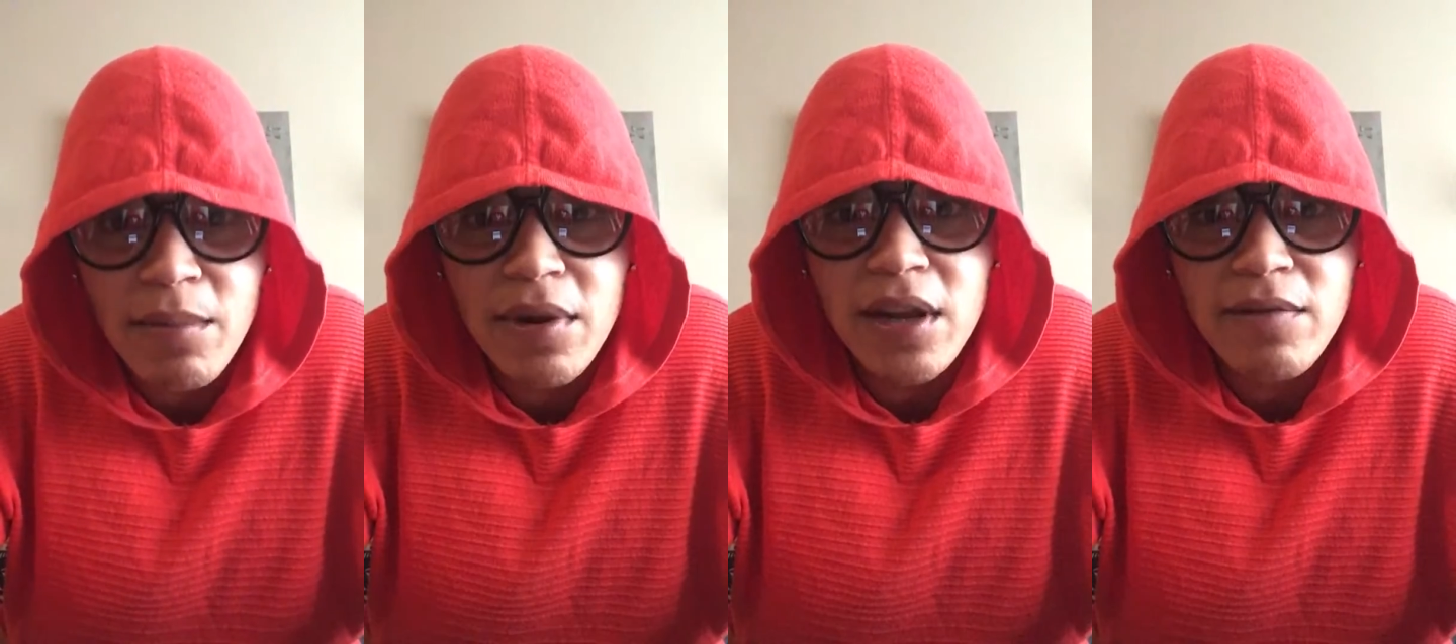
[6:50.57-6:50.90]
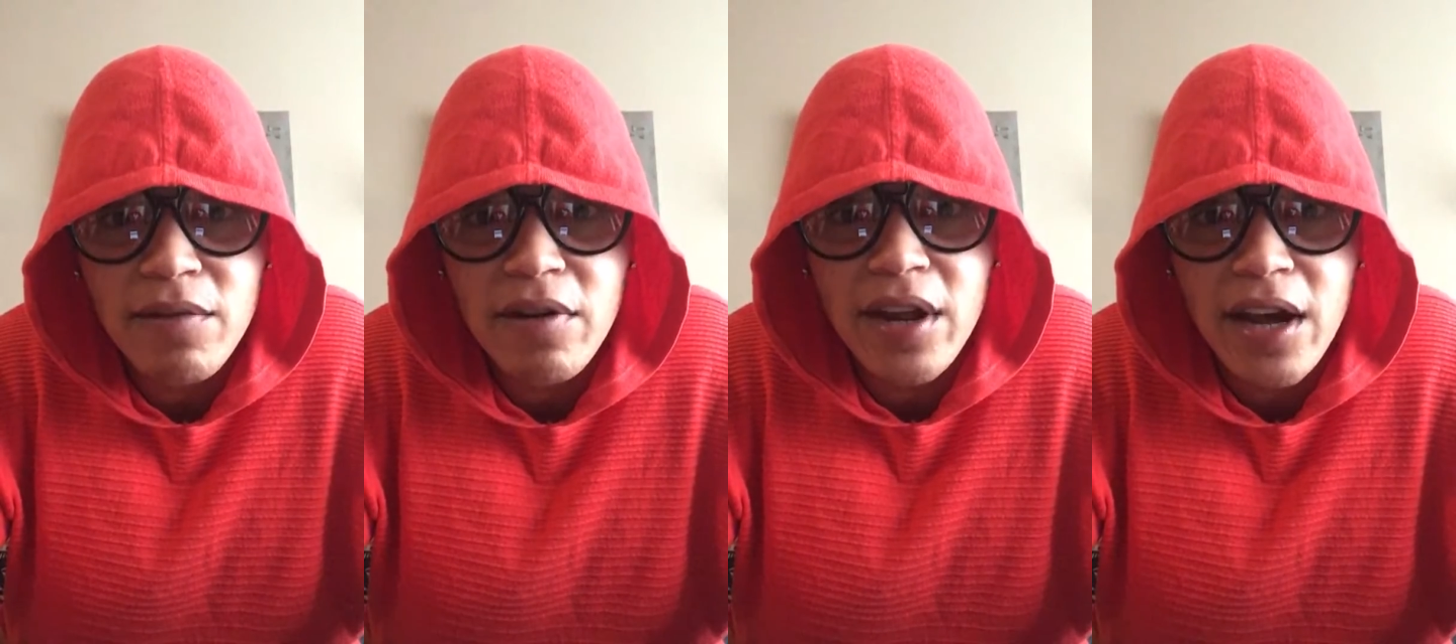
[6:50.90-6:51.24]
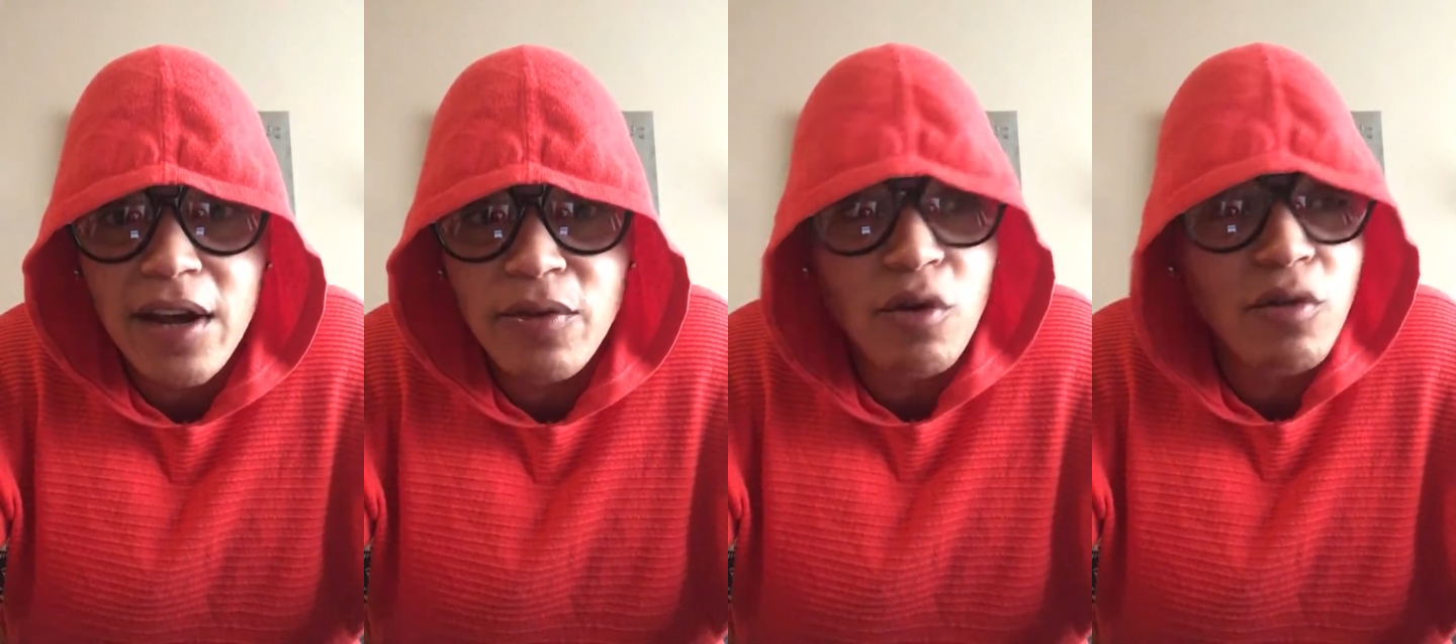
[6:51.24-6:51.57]
Believe it or
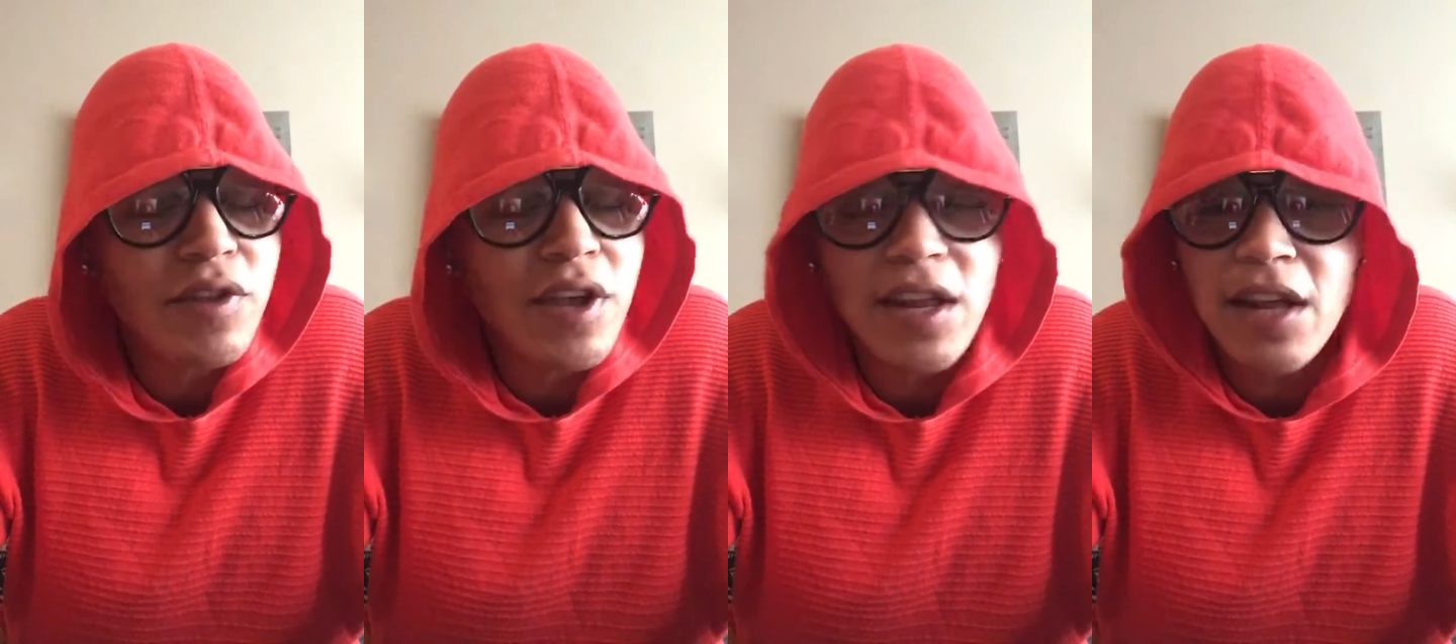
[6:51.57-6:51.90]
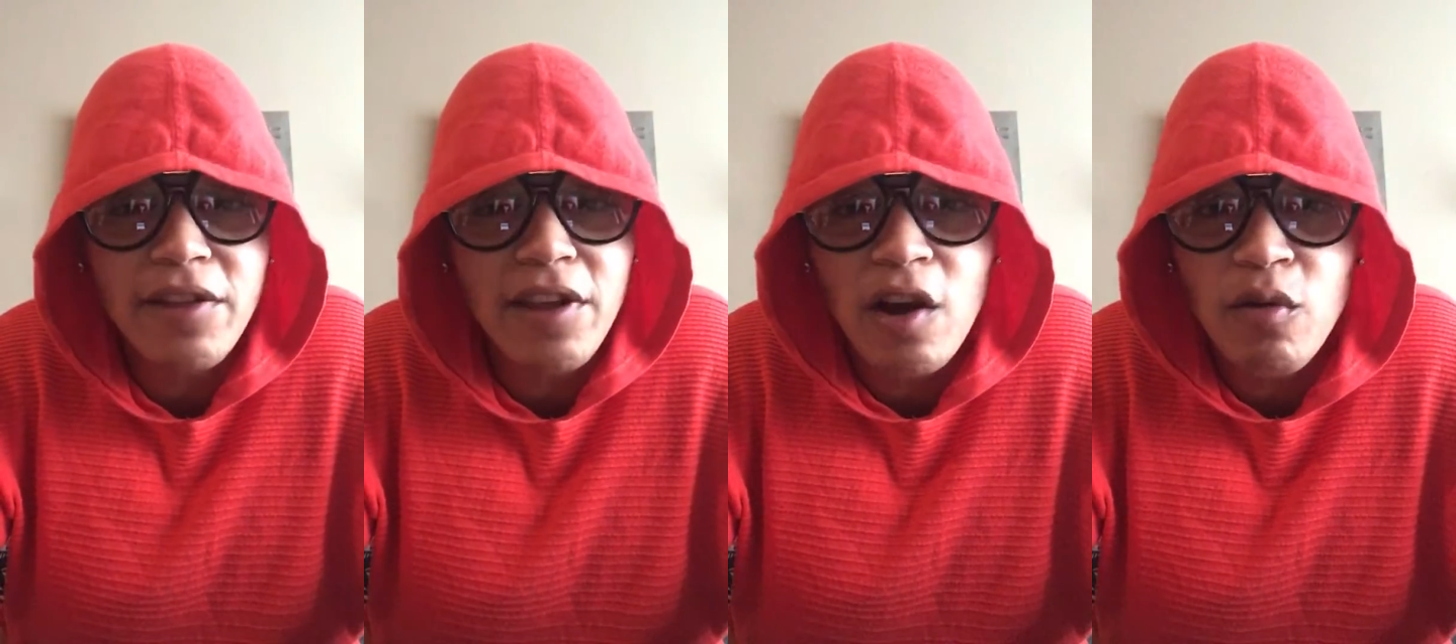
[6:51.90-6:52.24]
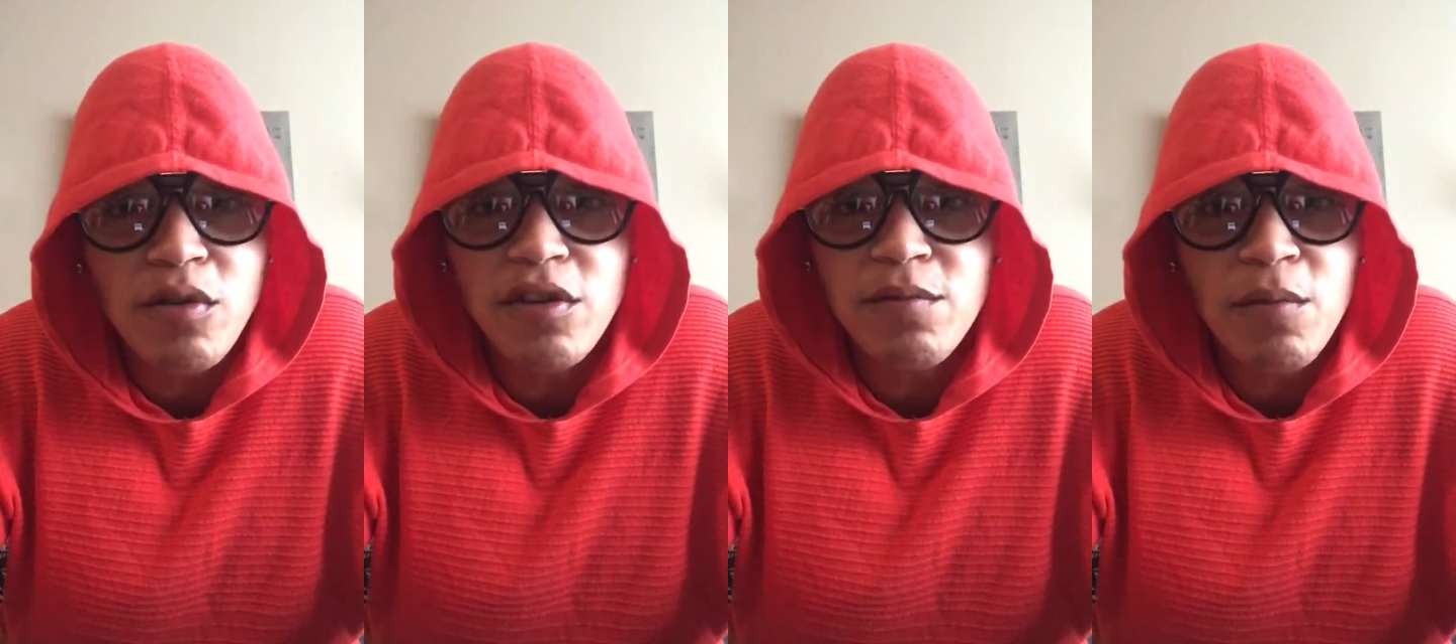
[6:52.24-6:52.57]
not. Don't think that they're
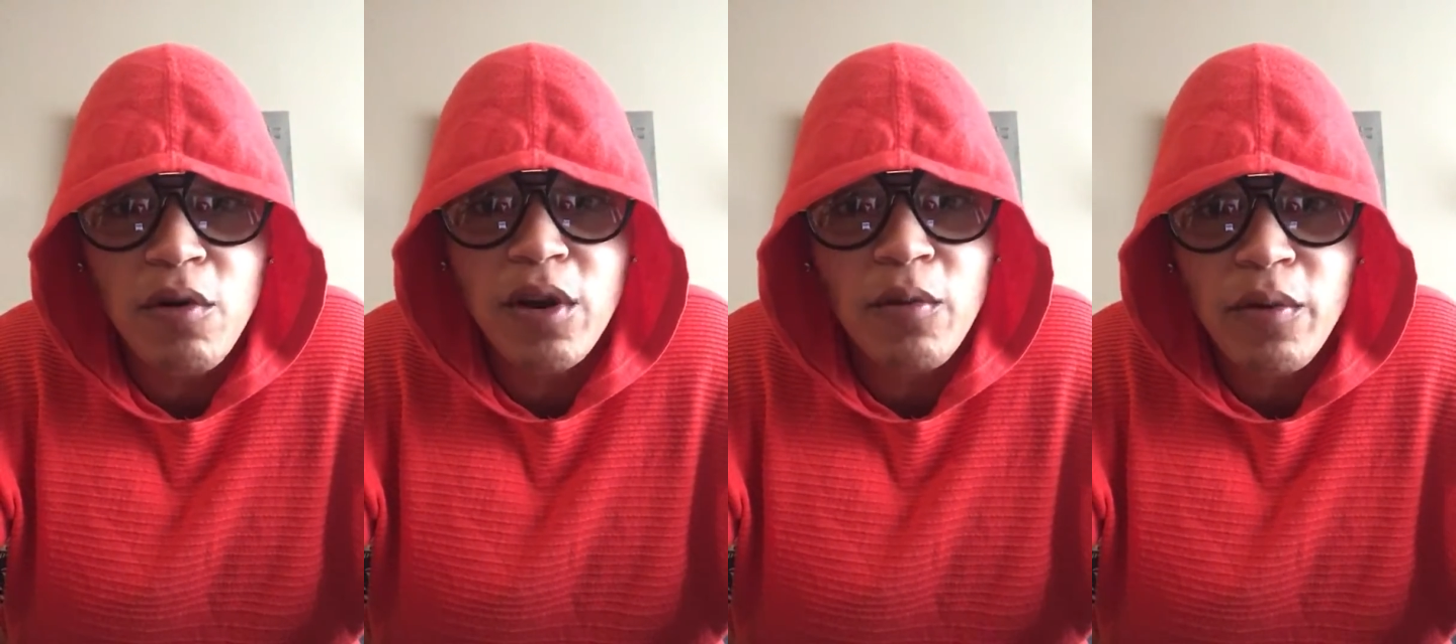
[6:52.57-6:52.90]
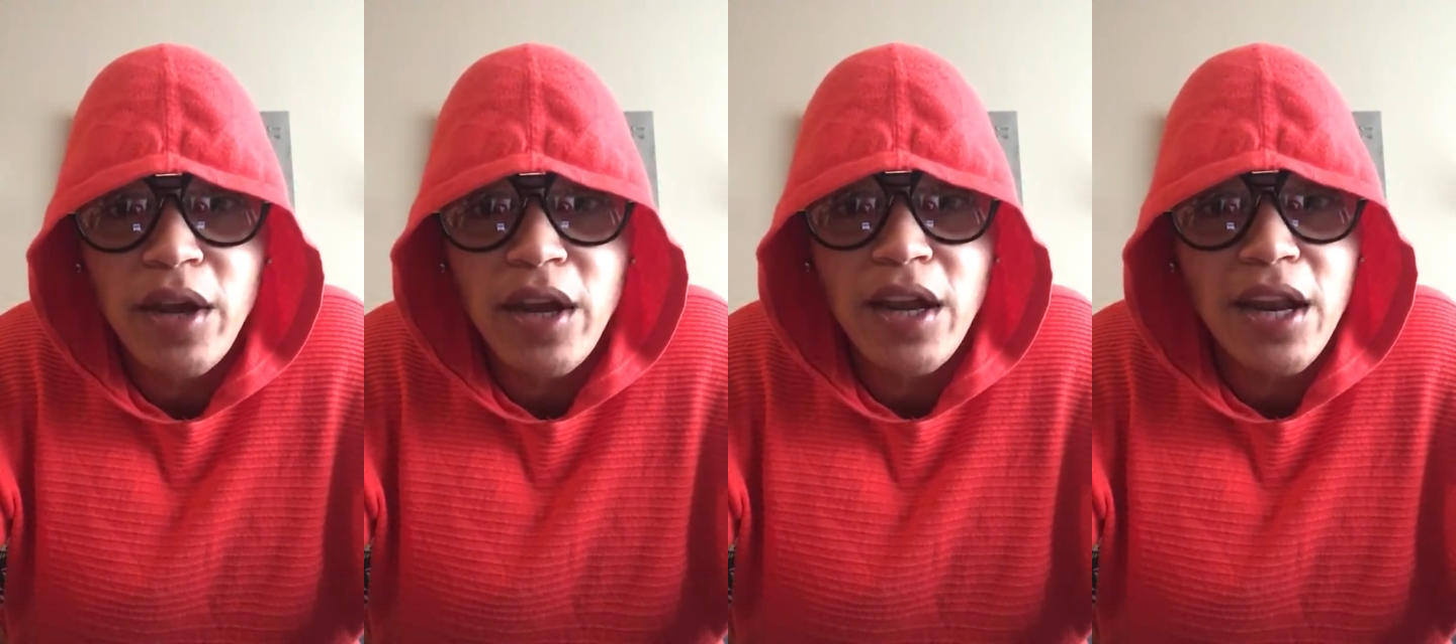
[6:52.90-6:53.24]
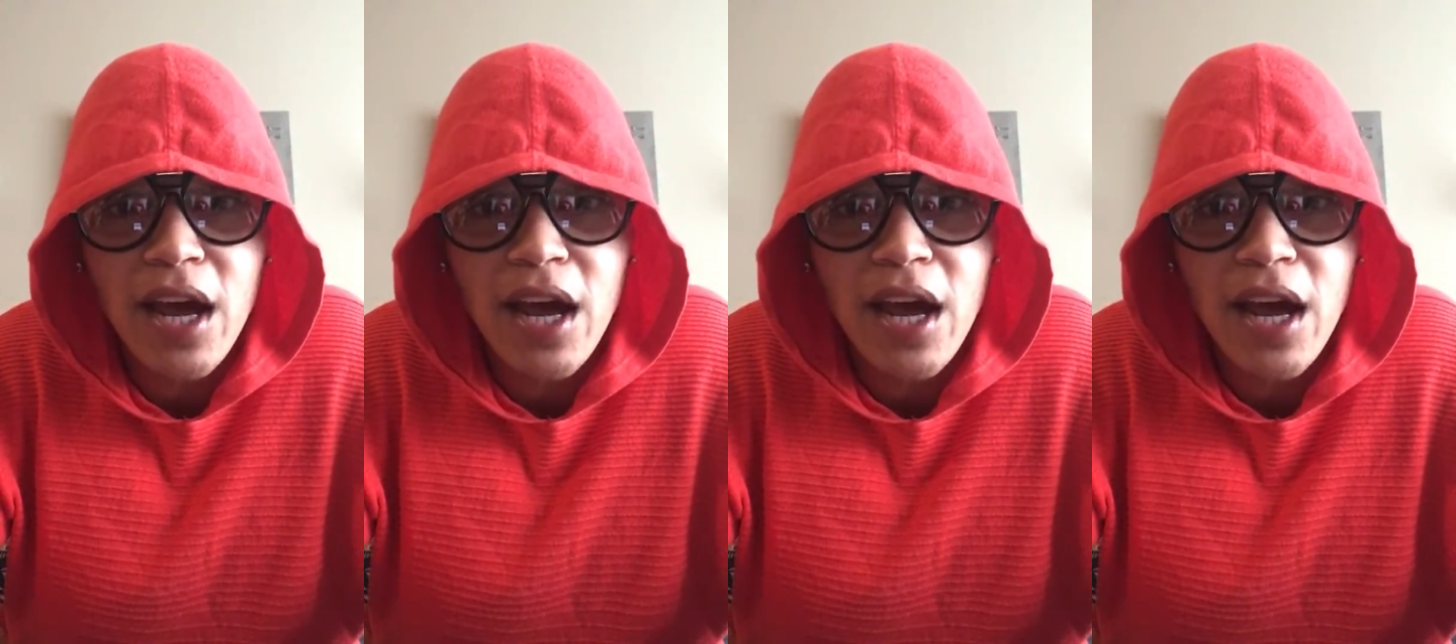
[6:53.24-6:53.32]
only smoking weed.